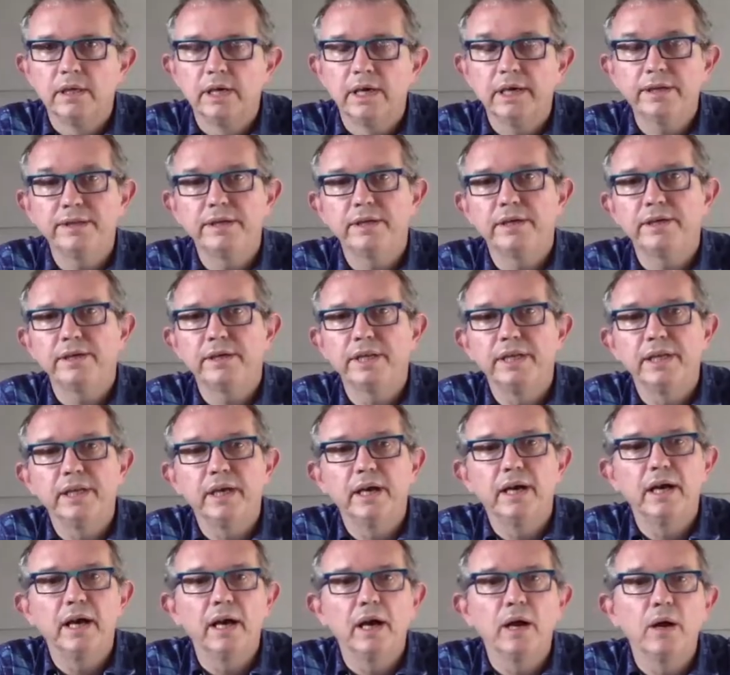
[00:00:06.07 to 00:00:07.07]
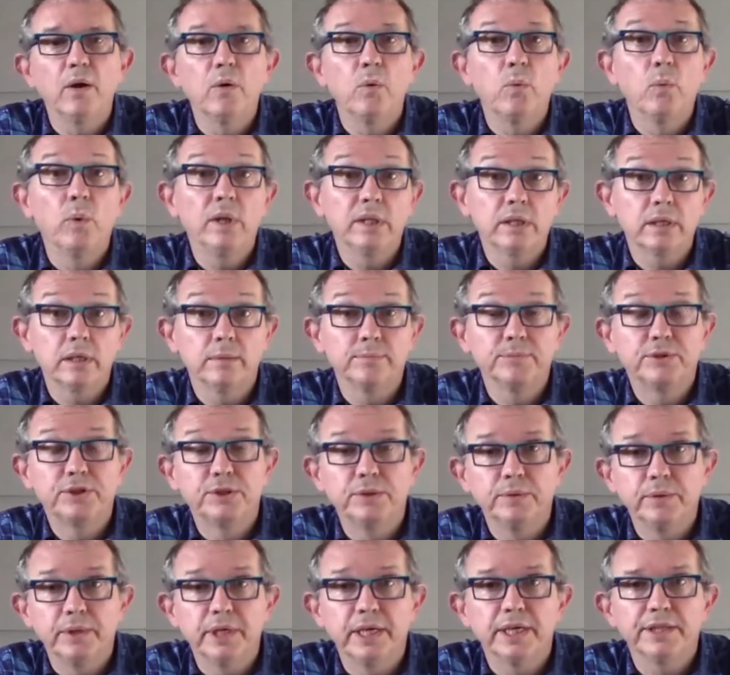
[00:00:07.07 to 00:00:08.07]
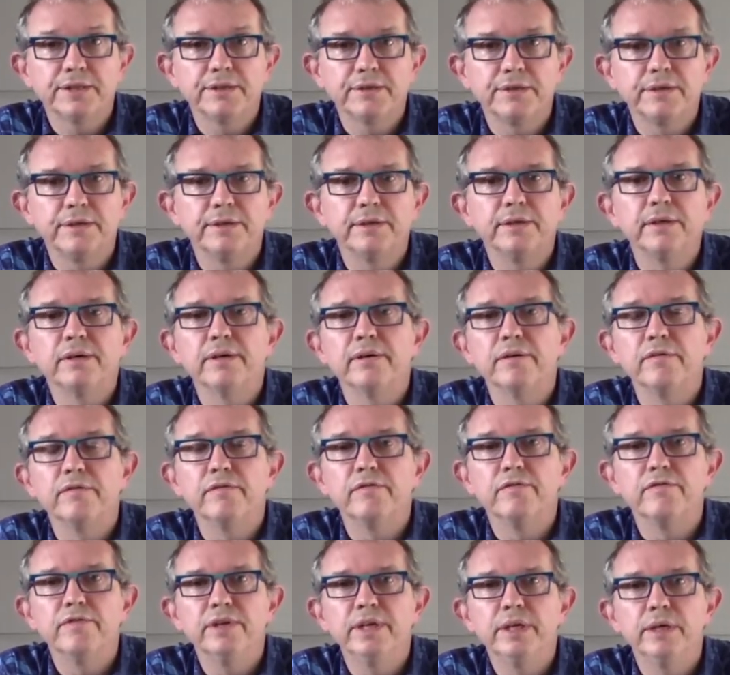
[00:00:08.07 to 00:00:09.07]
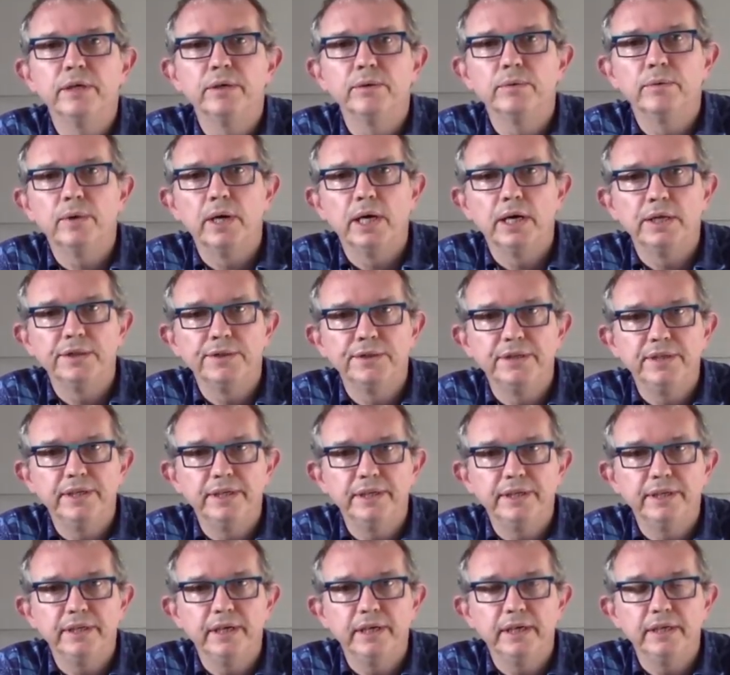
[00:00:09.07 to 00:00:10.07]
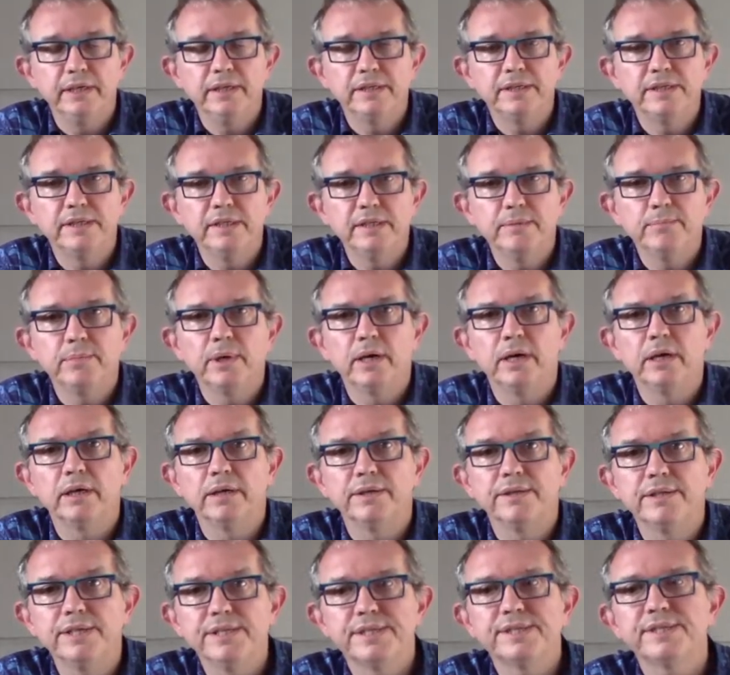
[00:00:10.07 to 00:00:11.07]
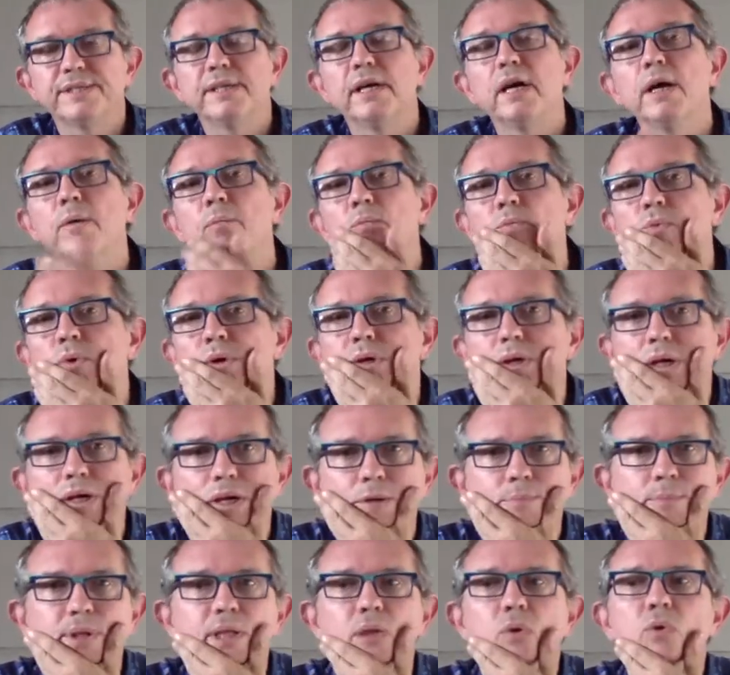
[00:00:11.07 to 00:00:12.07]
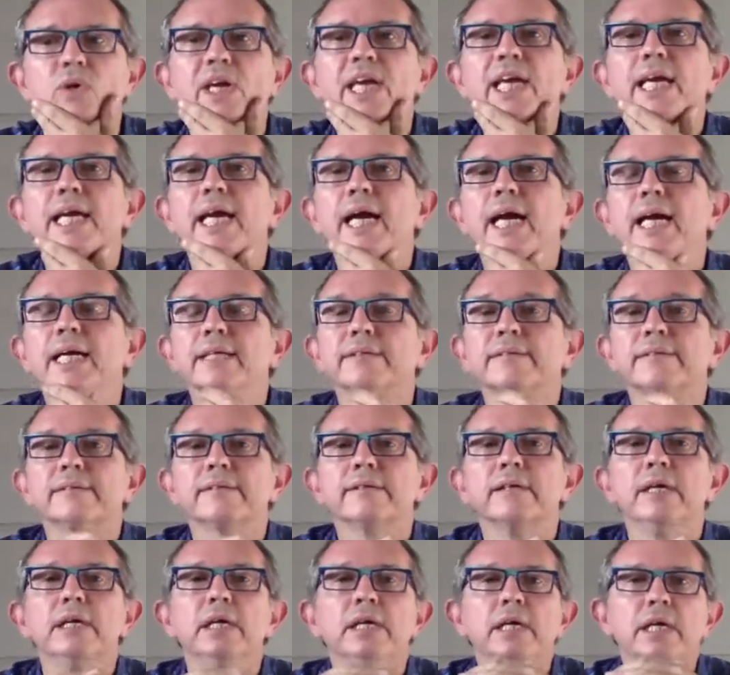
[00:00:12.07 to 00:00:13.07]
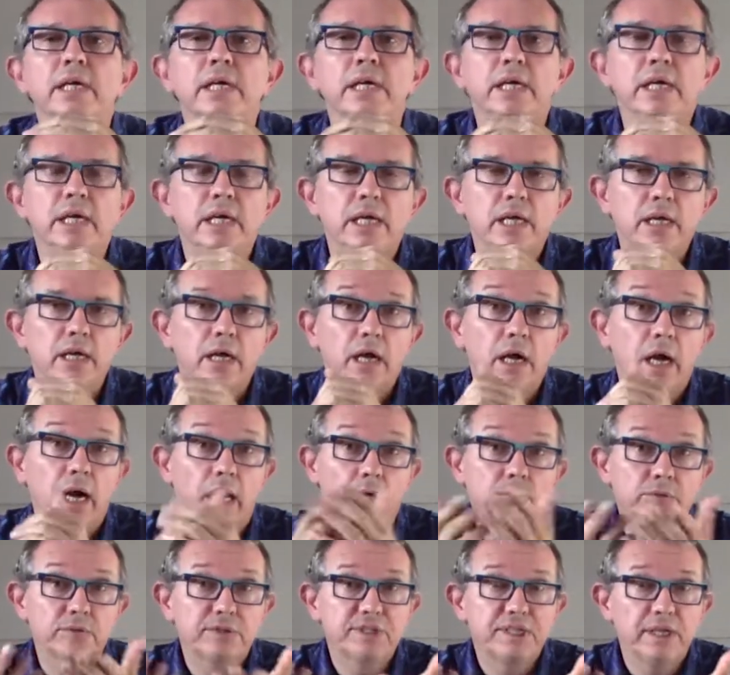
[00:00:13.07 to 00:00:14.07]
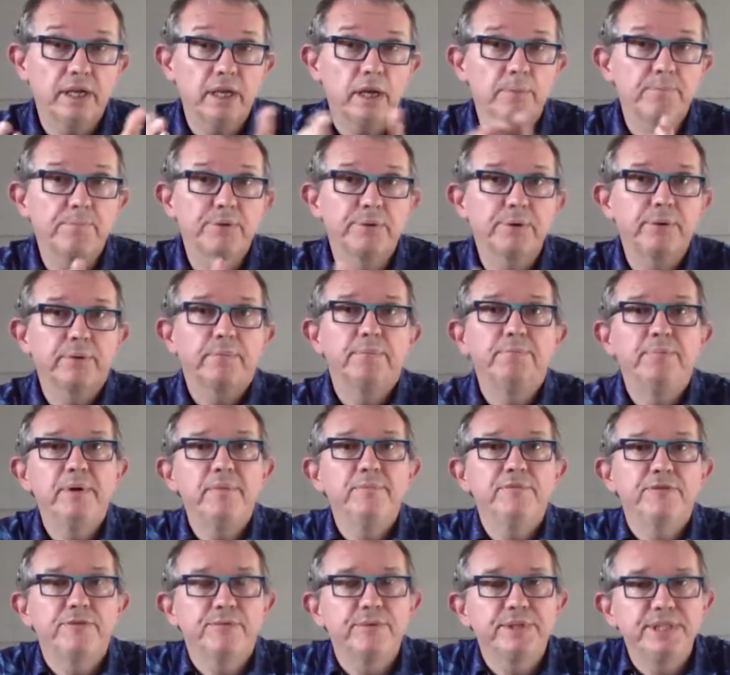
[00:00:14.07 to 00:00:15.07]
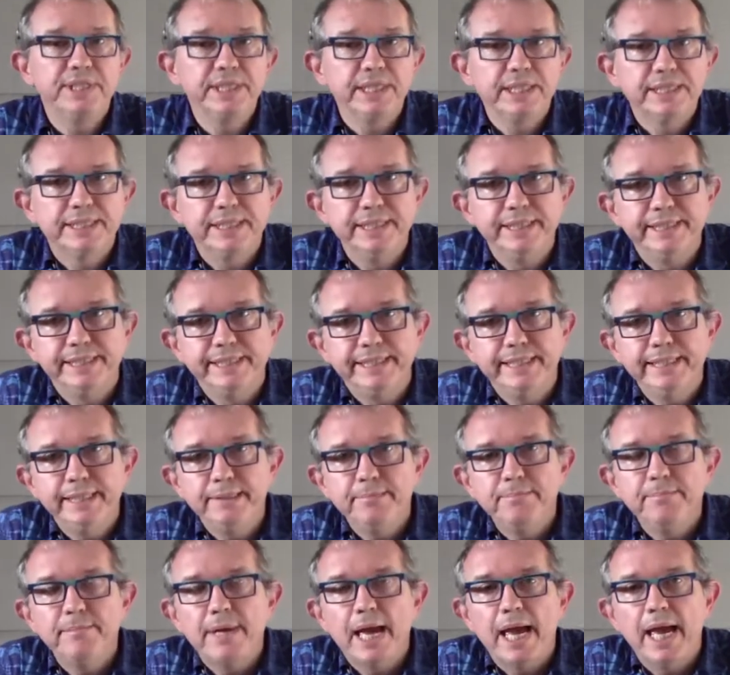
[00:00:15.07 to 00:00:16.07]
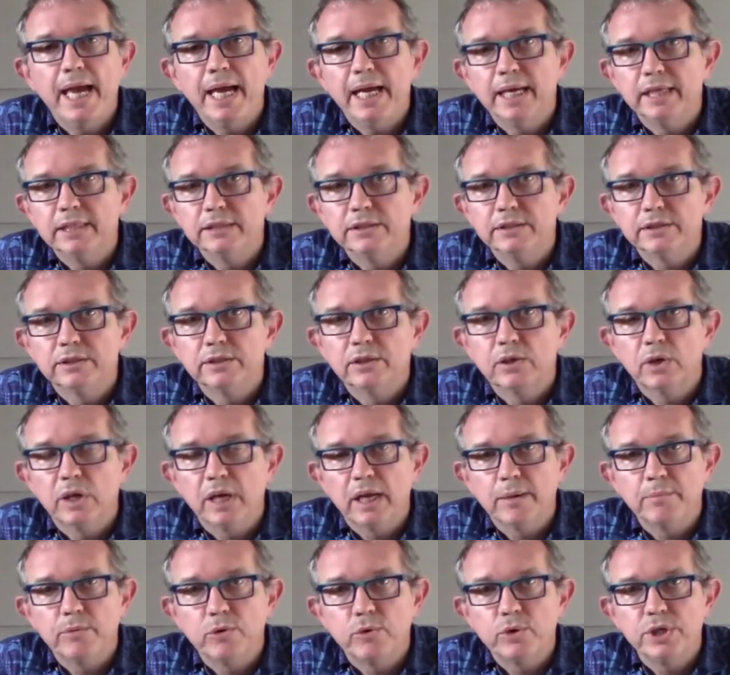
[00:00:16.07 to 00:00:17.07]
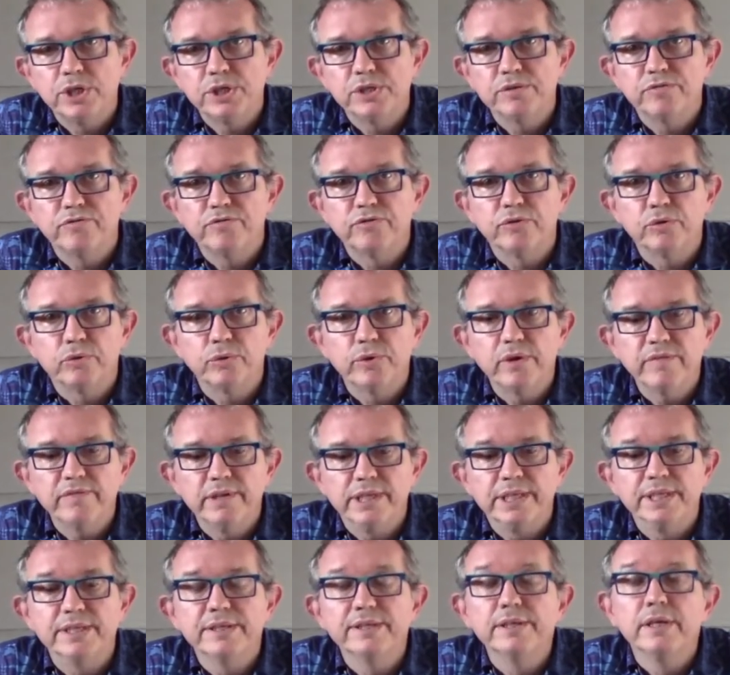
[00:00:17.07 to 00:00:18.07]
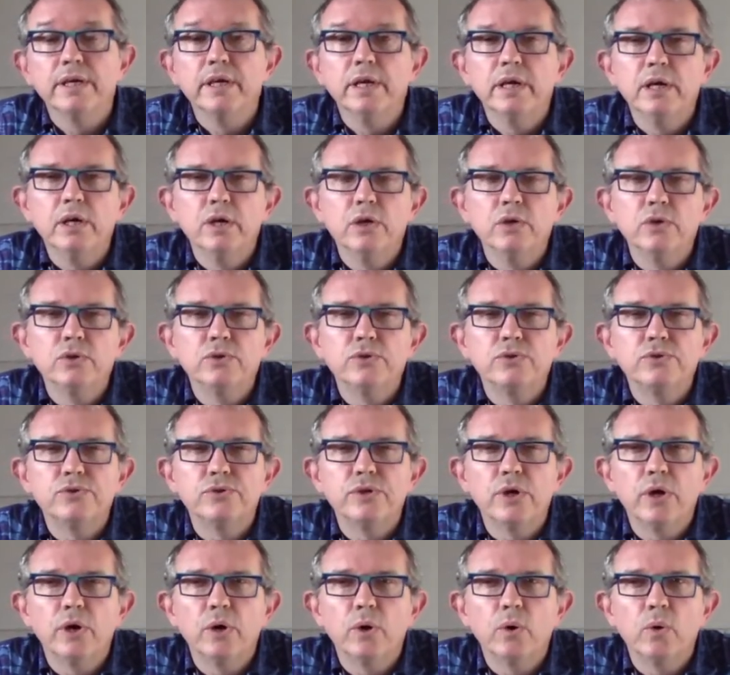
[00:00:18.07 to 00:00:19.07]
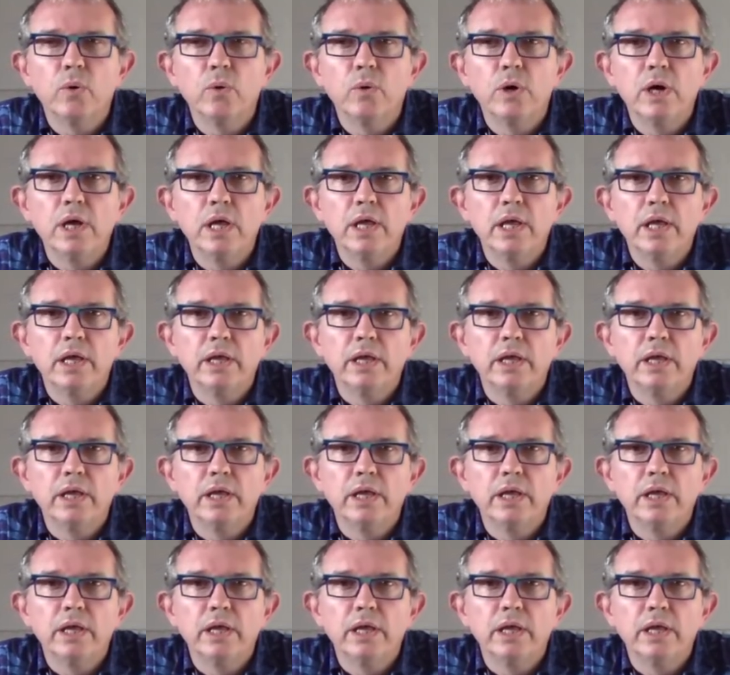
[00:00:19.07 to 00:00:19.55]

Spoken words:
Hi there, and welcome to another video on the AEC Bar. This time we're going to be looking at how to set up BIM 360 team and collaboration for Revit. So